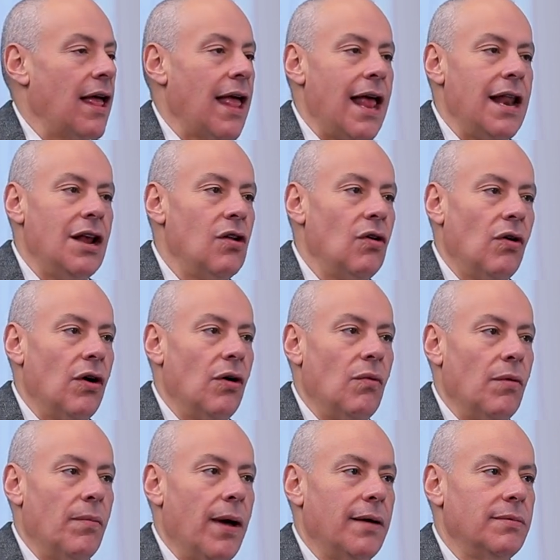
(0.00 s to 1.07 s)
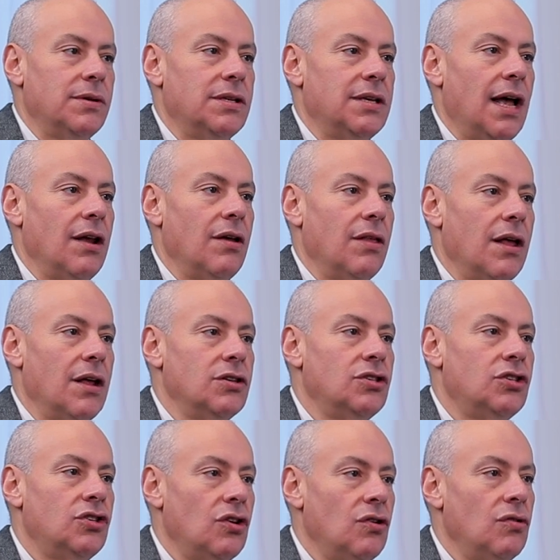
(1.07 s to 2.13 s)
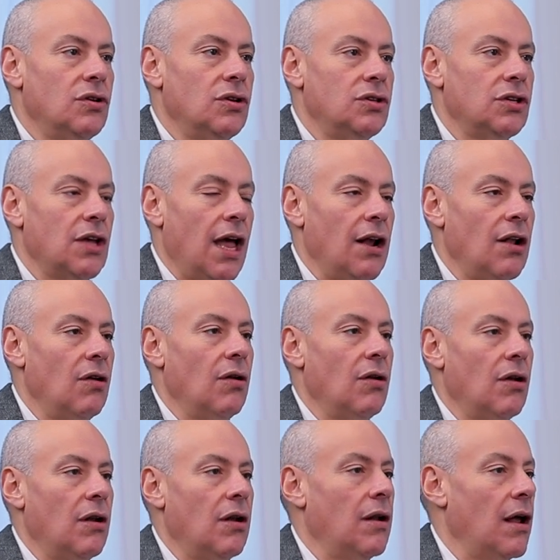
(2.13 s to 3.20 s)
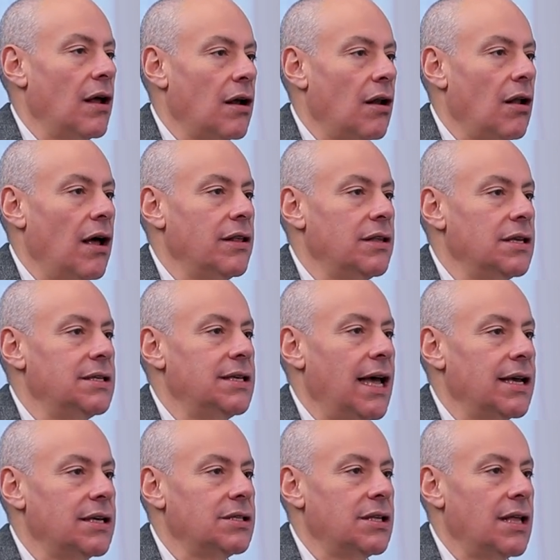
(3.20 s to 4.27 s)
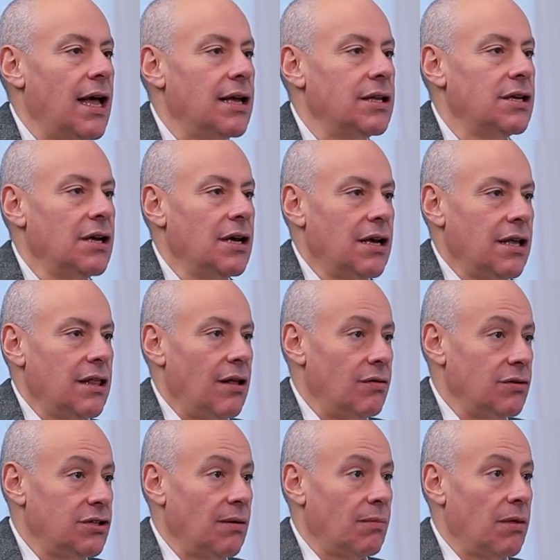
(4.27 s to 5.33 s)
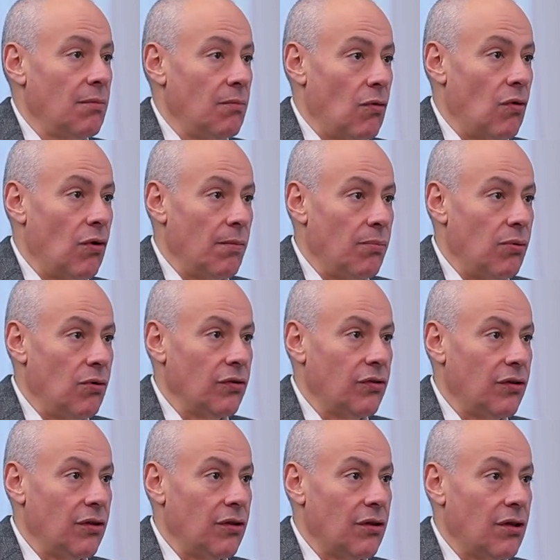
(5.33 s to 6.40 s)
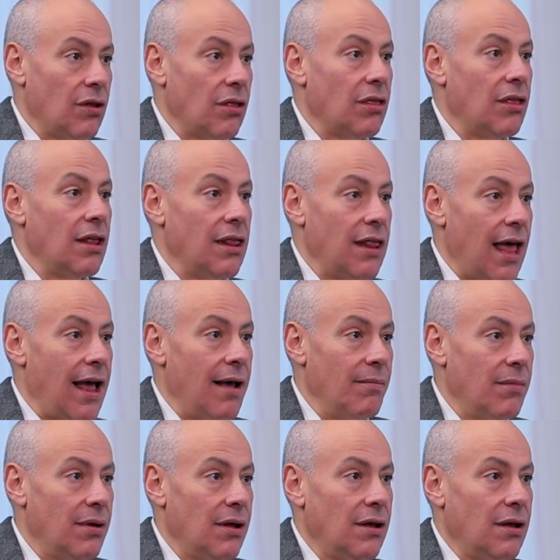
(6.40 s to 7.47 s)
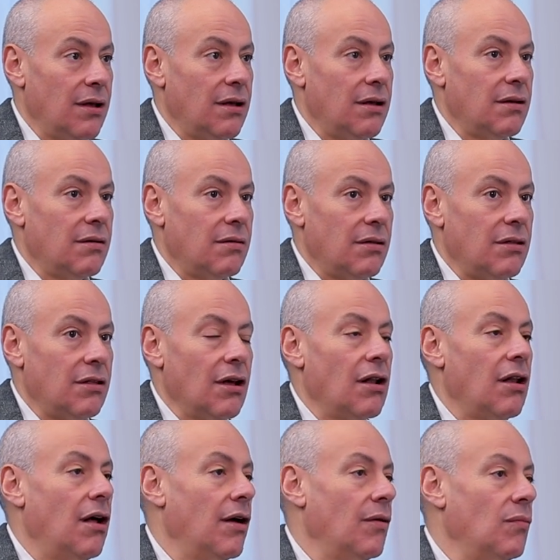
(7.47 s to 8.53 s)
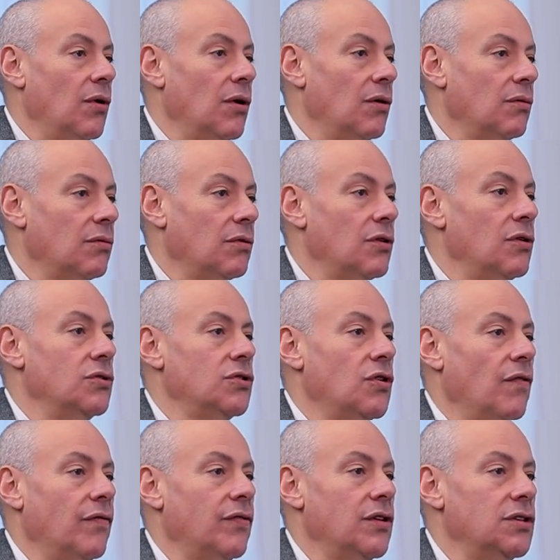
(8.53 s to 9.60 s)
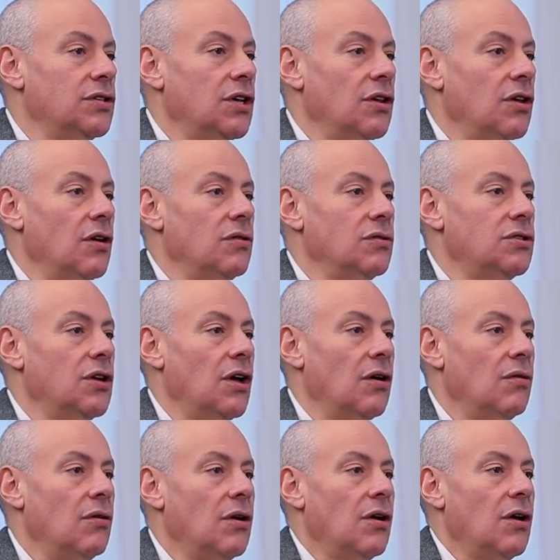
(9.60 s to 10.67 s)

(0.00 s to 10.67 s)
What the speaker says: Any lawyer will be able to tell you that as soon as a client detects that there is something more important than them, the client will lose confidence in you. So